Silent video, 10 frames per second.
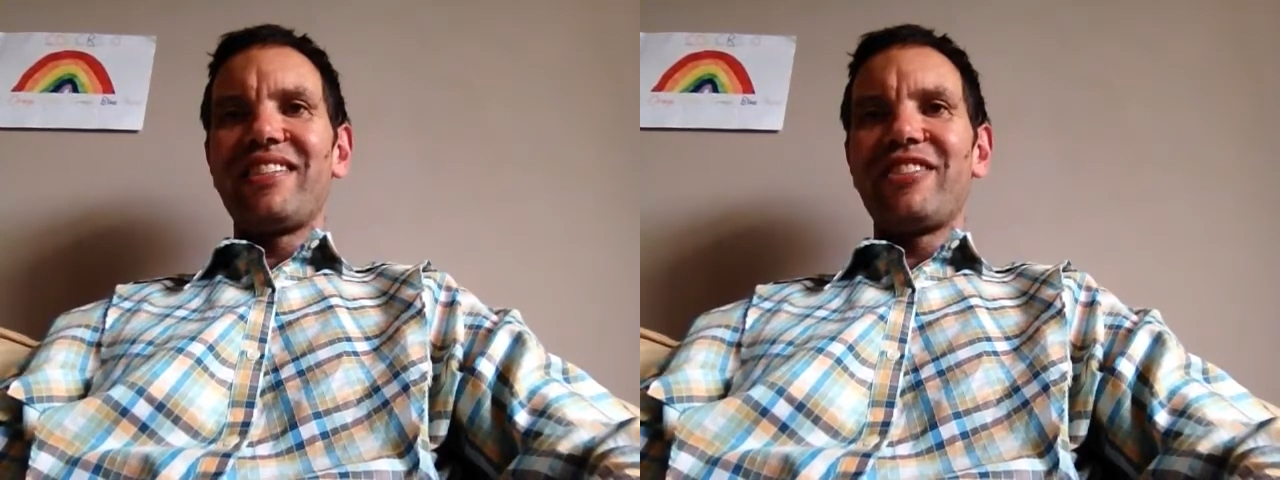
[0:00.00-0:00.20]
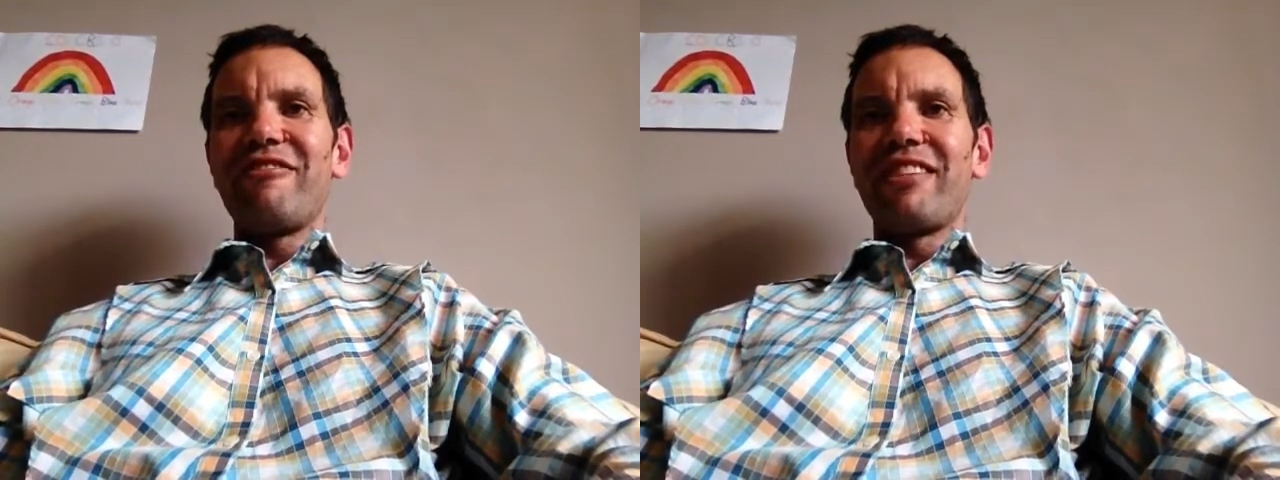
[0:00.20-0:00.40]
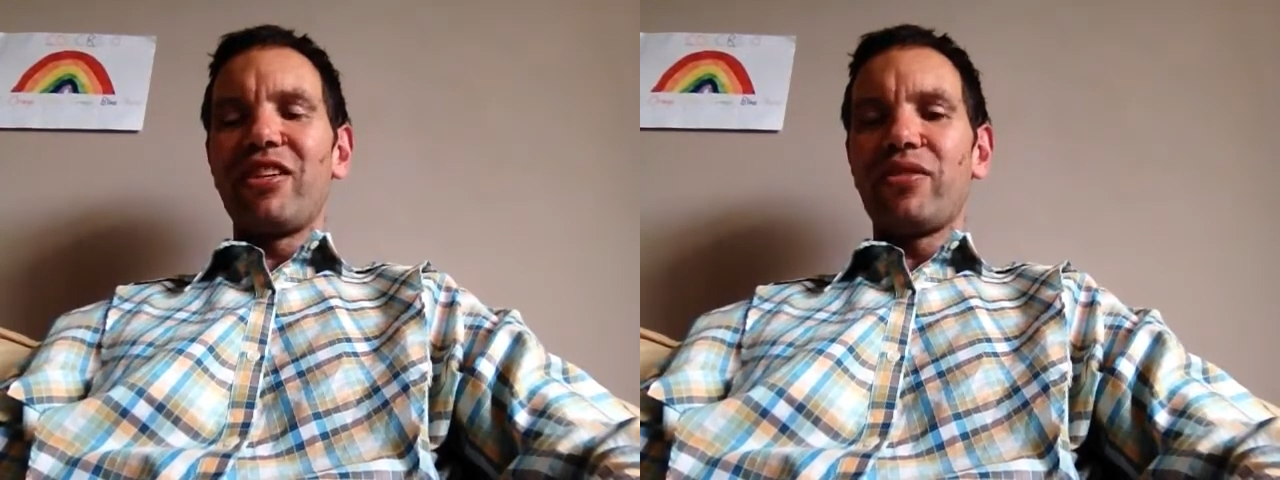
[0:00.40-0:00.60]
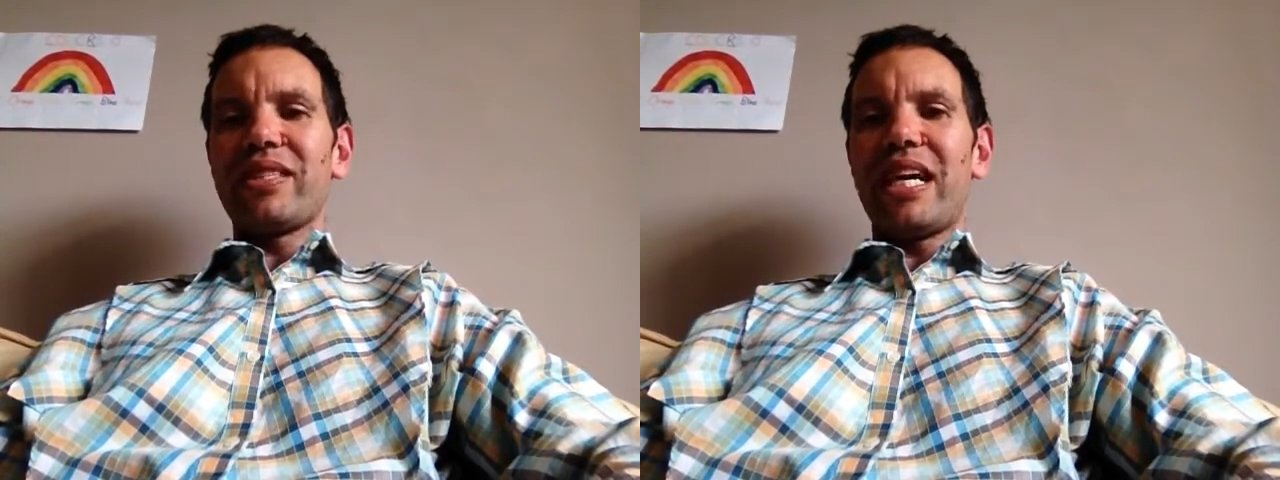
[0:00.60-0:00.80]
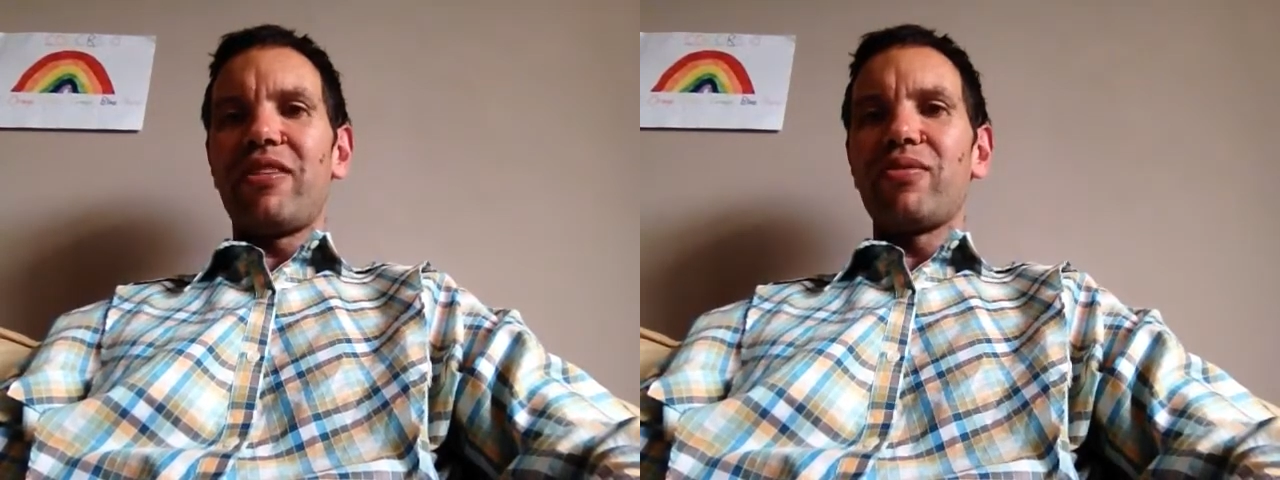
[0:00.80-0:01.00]
during
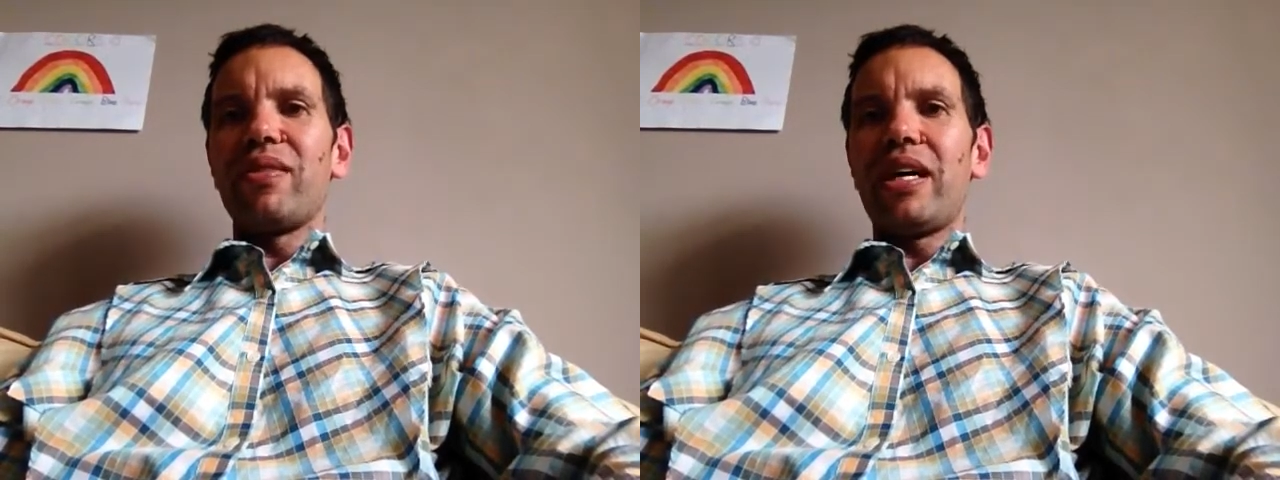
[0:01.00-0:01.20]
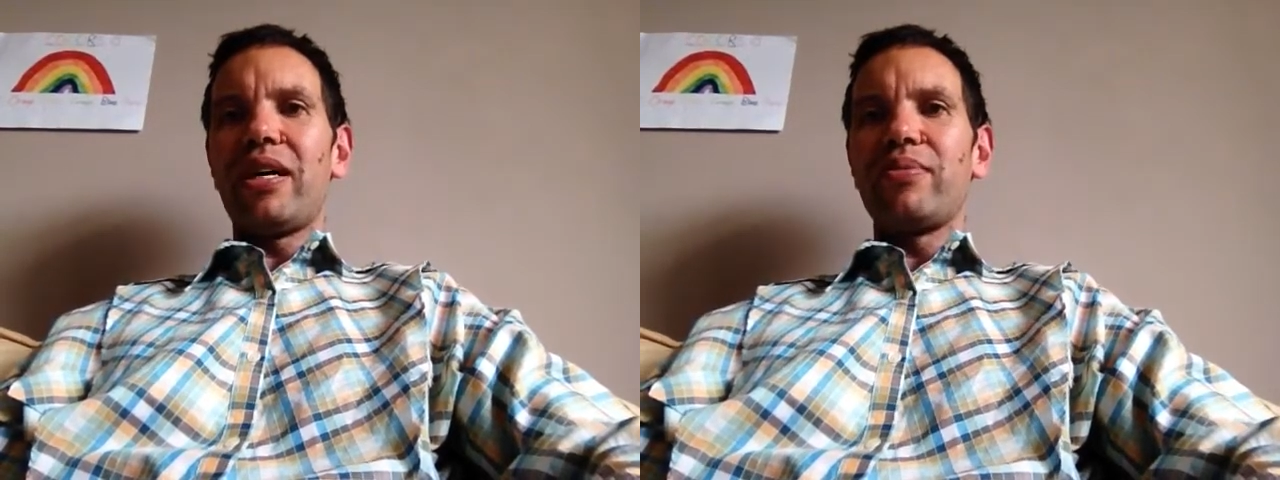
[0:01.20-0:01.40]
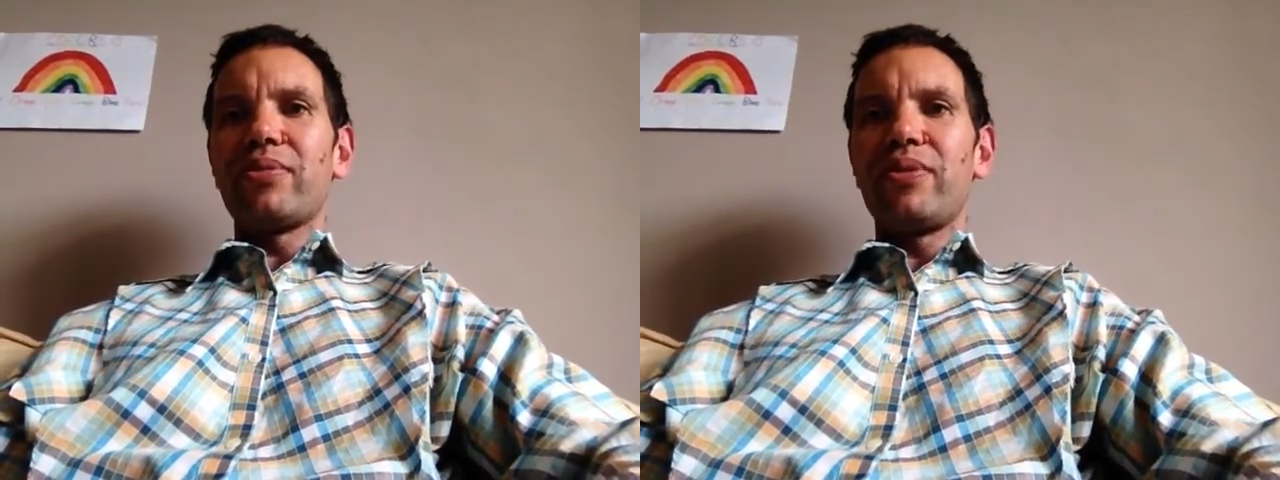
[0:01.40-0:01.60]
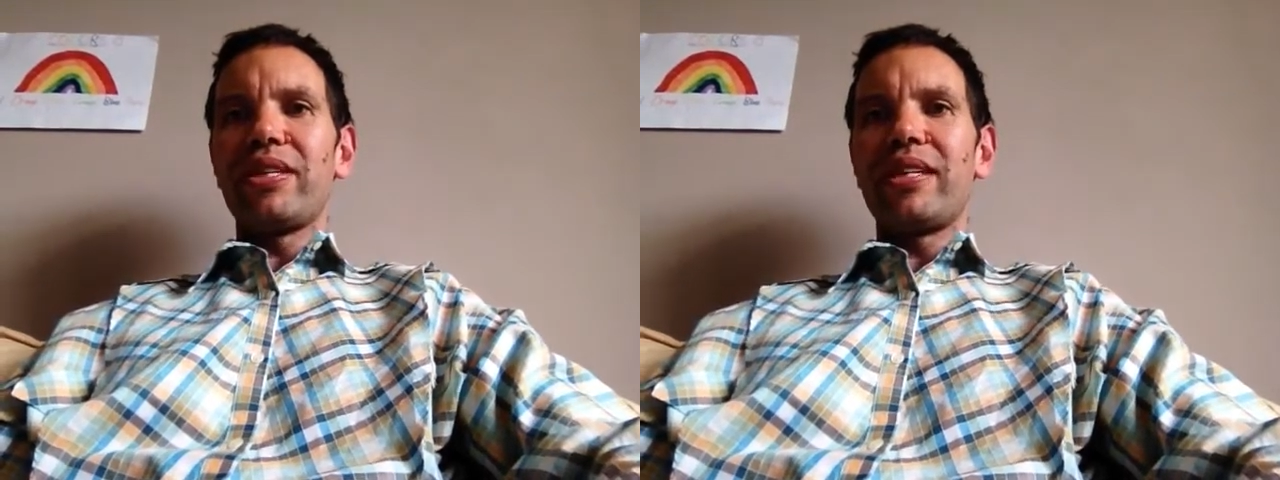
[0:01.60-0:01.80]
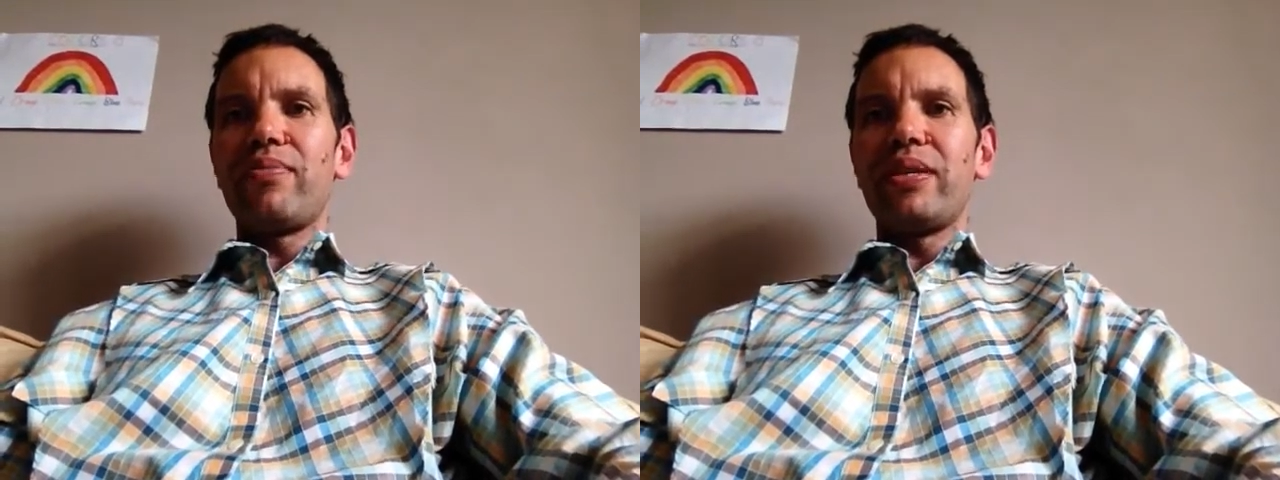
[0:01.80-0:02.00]
lockdown, I was
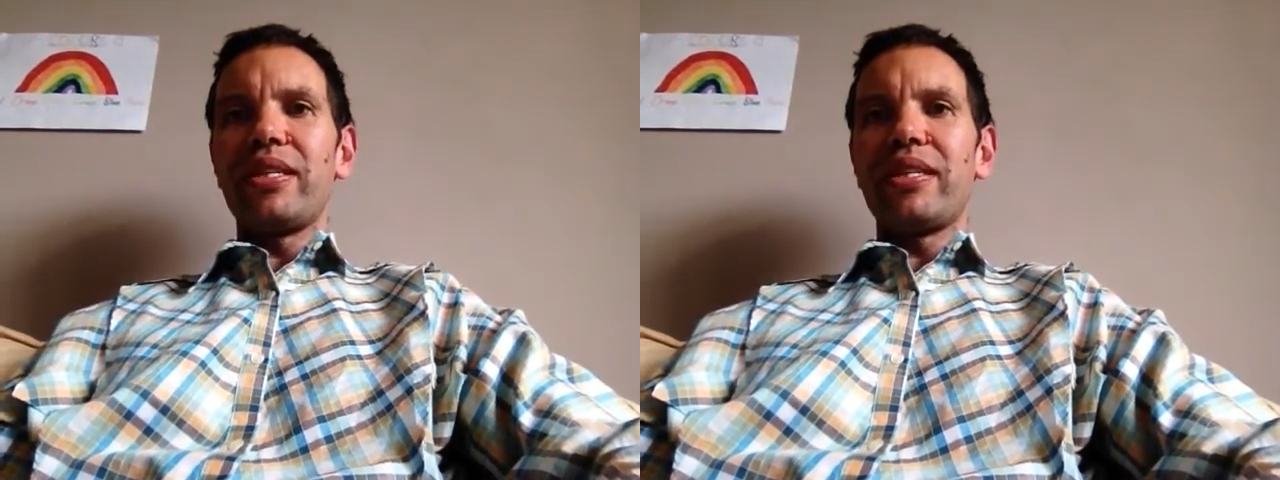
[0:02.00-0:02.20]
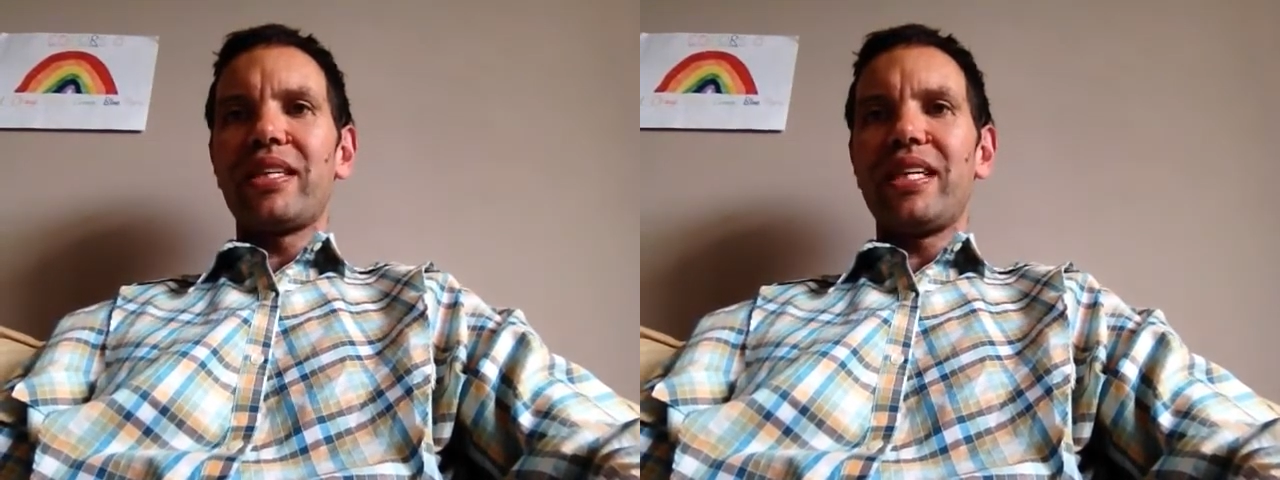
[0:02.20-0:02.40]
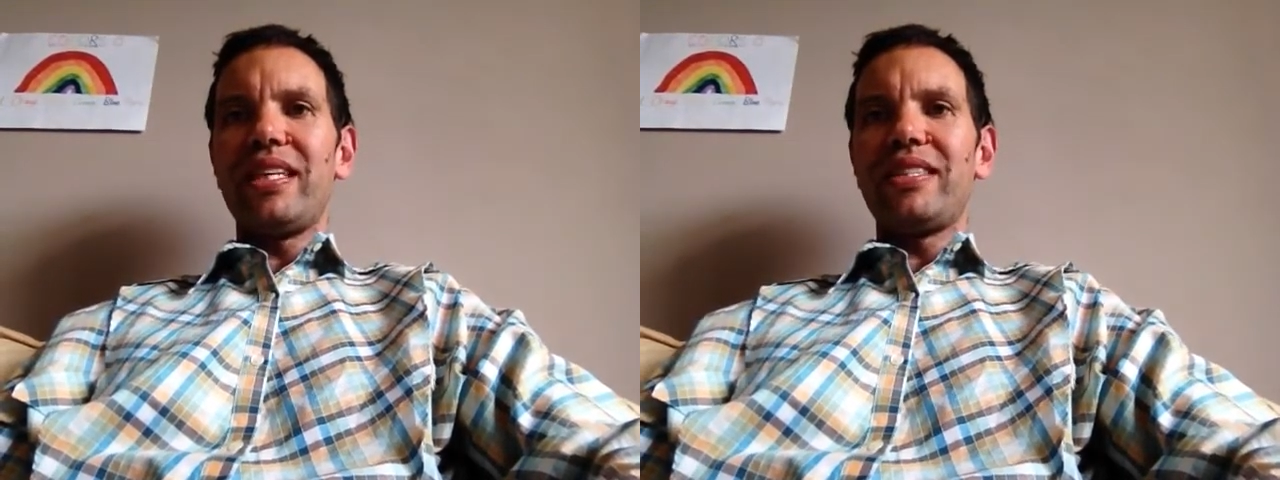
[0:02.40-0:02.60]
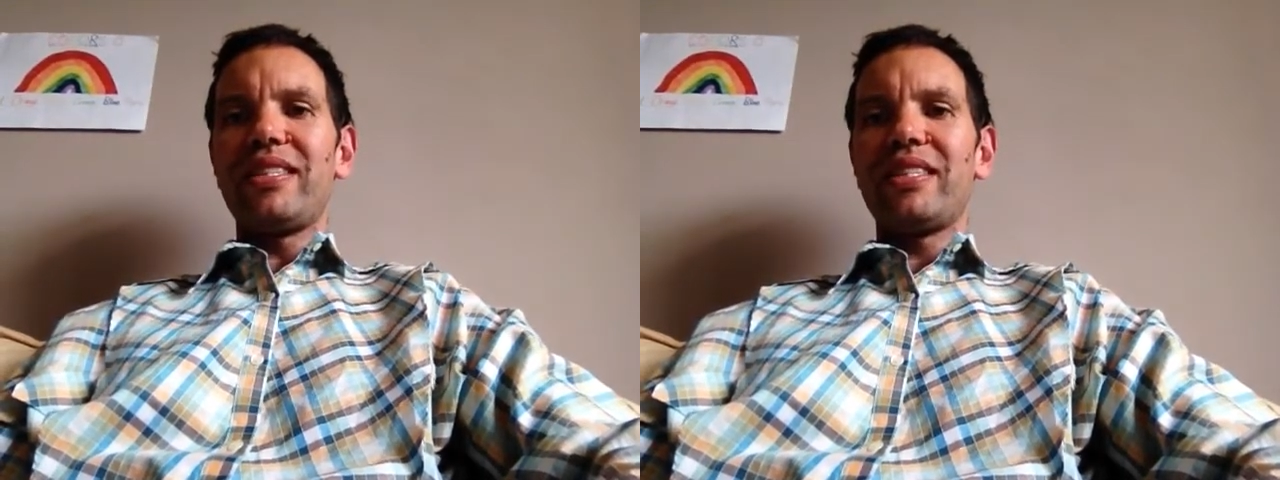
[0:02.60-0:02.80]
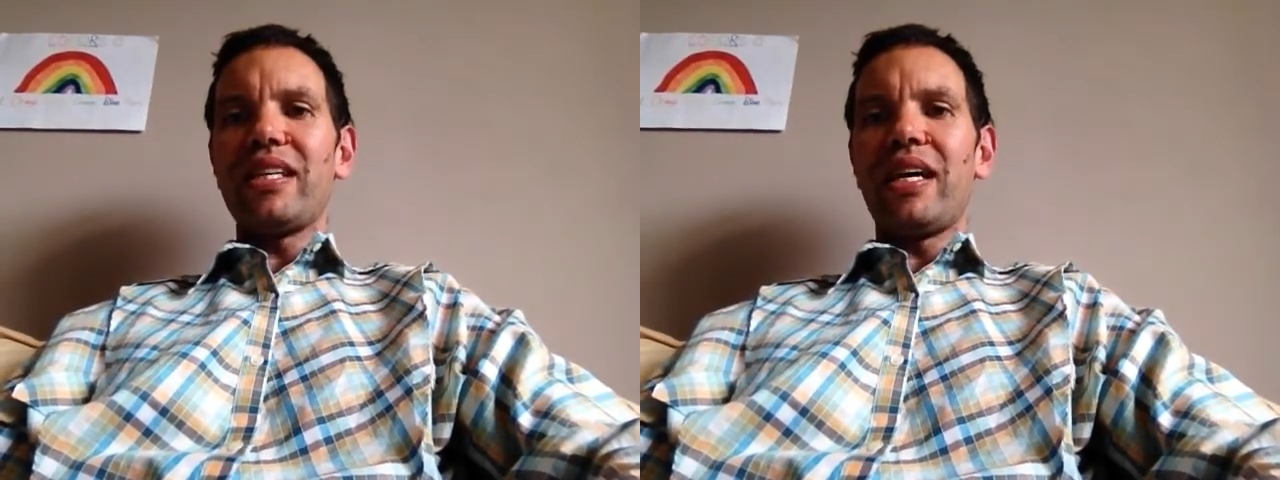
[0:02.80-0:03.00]
working with
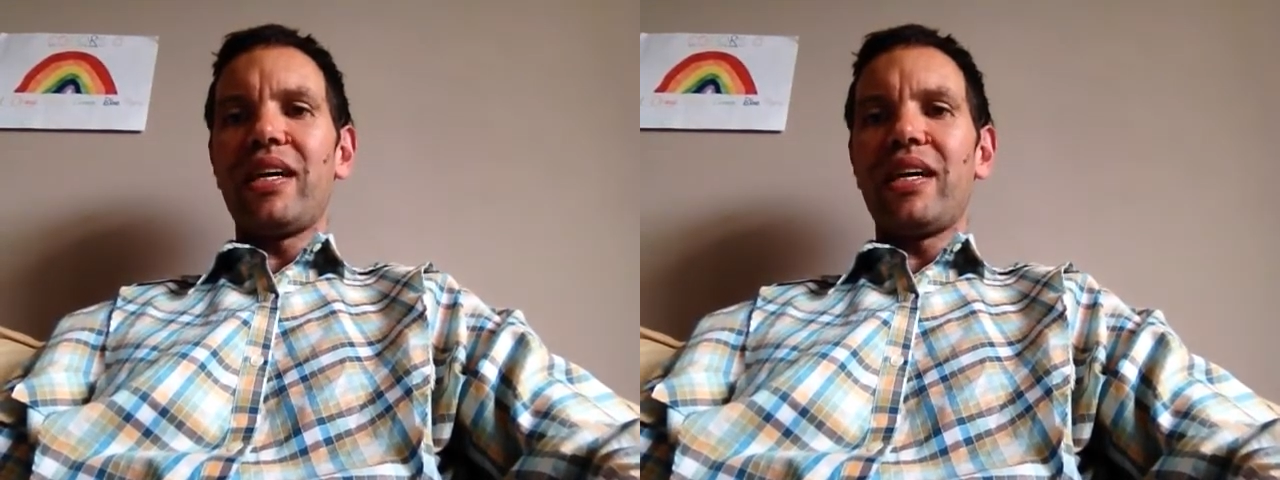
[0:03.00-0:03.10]
kids